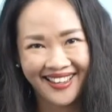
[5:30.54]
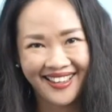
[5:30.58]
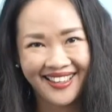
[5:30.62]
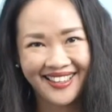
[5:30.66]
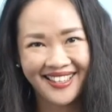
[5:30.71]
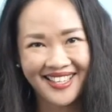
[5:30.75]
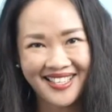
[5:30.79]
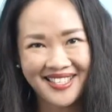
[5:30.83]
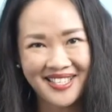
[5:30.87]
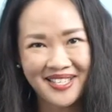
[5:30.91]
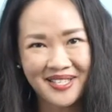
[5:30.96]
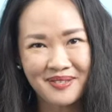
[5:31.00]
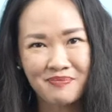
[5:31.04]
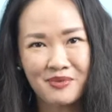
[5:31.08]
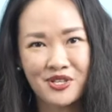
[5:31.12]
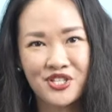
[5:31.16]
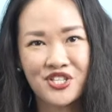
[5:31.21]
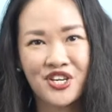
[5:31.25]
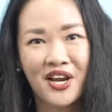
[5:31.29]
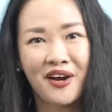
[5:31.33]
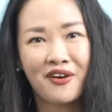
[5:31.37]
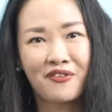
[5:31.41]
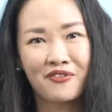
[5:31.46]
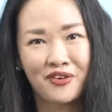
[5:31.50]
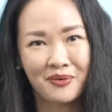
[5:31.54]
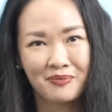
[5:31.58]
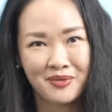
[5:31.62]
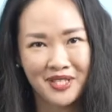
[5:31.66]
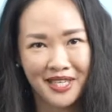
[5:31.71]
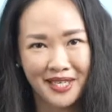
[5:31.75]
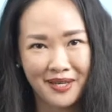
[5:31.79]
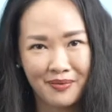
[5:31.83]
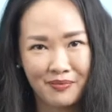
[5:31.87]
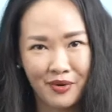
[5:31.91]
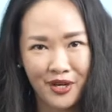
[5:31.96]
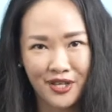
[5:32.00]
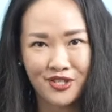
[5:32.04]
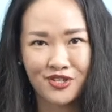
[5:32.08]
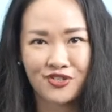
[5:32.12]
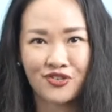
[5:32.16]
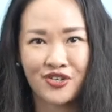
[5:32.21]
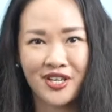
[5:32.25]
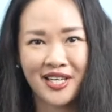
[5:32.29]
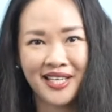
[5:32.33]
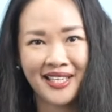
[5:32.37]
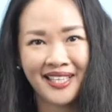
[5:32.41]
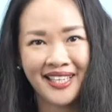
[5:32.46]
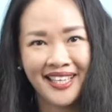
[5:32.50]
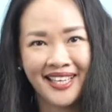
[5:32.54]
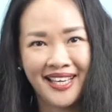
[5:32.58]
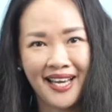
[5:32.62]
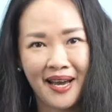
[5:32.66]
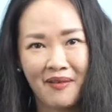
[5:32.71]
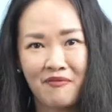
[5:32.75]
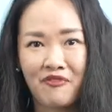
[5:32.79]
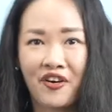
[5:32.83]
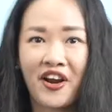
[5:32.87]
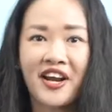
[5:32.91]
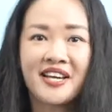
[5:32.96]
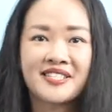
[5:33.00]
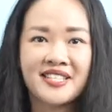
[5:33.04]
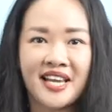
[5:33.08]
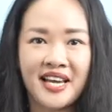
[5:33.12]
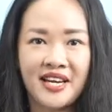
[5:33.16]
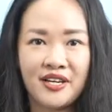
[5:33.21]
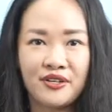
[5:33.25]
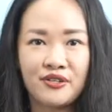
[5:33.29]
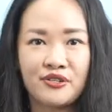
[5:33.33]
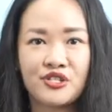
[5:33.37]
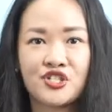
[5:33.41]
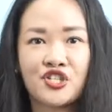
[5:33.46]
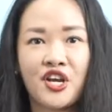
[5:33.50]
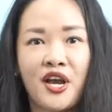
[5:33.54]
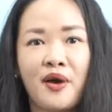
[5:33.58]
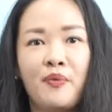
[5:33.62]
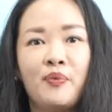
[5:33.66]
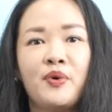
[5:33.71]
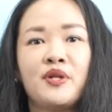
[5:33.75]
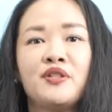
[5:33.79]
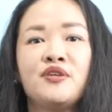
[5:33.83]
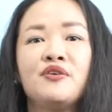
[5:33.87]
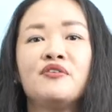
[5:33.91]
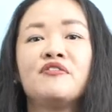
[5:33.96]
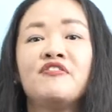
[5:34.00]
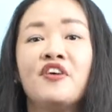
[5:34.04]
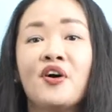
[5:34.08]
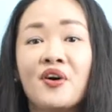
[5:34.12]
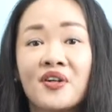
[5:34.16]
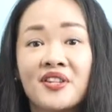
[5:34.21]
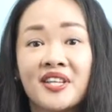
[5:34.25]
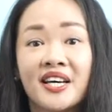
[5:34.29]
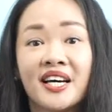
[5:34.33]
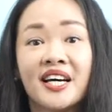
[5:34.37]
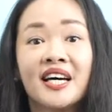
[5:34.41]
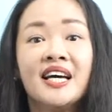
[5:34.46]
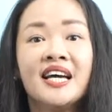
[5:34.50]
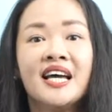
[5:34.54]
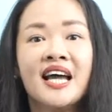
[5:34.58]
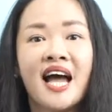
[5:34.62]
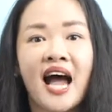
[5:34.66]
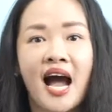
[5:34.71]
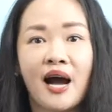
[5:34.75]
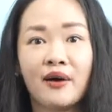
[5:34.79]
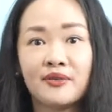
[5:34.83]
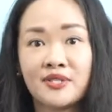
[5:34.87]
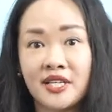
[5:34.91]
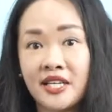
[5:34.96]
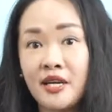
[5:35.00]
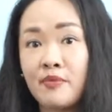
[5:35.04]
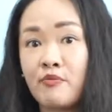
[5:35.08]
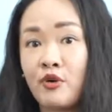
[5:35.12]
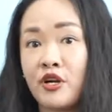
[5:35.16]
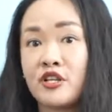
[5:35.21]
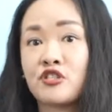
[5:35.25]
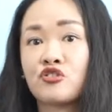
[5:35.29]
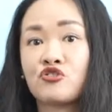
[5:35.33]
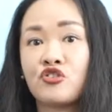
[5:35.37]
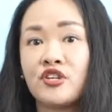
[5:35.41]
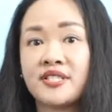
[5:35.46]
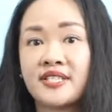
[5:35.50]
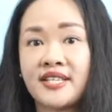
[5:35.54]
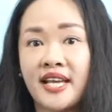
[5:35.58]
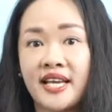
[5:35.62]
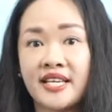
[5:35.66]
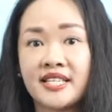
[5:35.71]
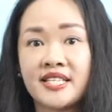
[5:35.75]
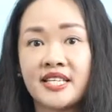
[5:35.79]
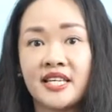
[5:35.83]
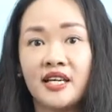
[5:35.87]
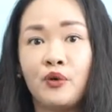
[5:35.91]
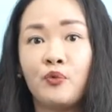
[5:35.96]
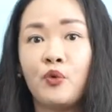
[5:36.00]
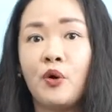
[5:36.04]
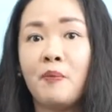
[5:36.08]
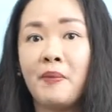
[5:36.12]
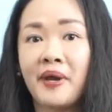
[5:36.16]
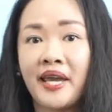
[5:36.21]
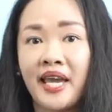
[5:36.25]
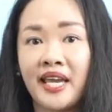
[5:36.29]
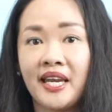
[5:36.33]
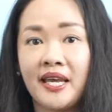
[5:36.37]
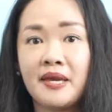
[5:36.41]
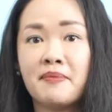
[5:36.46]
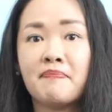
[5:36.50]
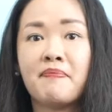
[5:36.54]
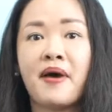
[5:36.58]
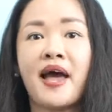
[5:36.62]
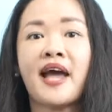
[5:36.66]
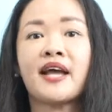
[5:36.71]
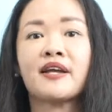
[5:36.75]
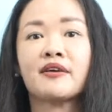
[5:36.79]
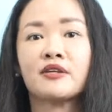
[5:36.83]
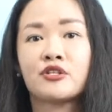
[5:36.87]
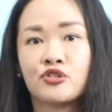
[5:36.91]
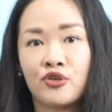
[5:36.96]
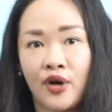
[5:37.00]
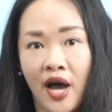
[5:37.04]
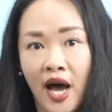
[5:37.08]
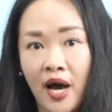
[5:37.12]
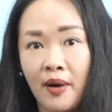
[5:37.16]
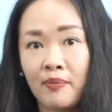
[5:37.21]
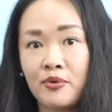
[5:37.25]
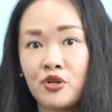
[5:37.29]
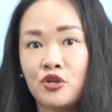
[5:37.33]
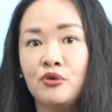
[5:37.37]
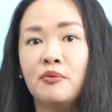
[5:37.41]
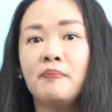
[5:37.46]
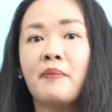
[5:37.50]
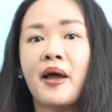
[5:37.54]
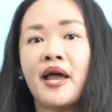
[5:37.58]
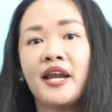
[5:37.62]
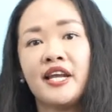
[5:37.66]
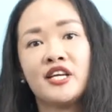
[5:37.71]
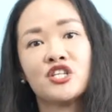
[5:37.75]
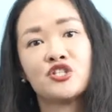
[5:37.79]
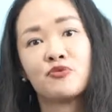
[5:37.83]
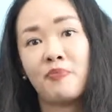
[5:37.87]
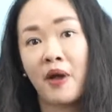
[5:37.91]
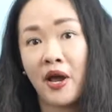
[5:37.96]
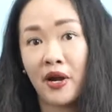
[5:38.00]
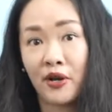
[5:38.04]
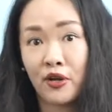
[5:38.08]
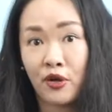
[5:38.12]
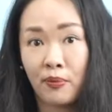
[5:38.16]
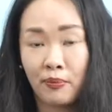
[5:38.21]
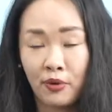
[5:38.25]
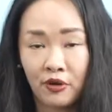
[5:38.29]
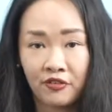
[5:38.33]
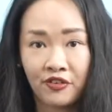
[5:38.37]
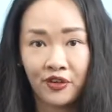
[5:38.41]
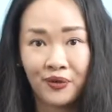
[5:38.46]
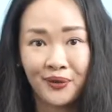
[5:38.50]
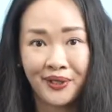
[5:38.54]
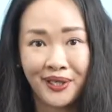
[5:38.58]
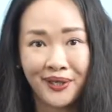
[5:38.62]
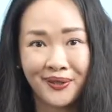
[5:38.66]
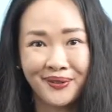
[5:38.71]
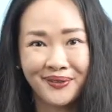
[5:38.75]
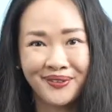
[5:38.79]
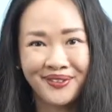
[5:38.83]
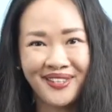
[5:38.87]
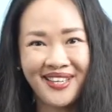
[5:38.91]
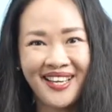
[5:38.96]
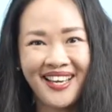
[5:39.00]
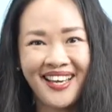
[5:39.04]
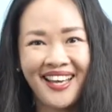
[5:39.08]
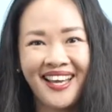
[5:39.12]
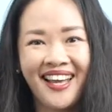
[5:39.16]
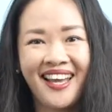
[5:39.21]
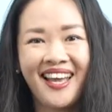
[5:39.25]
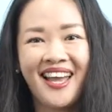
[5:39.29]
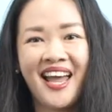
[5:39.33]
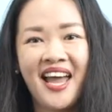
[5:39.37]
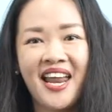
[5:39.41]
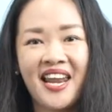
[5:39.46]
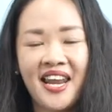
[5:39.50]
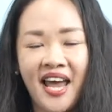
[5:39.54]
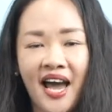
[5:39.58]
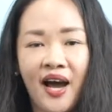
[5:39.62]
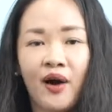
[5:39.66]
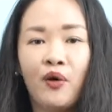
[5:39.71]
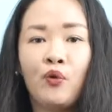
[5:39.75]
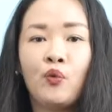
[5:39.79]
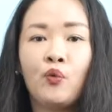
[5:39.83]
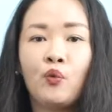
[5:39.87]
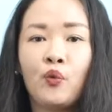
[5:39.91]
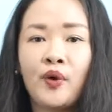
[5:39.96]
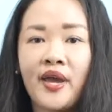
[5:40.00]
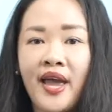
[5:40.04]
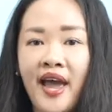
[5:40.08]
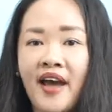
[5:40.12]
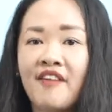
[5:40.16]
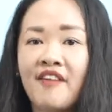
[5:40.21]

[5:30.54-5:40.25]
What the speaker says: this is Michelle from Dun & Bradstreet. I'm very excited to share with you further how Dun & Bradstreet's data will make an impact to help you manage better your portfolio. Now, we have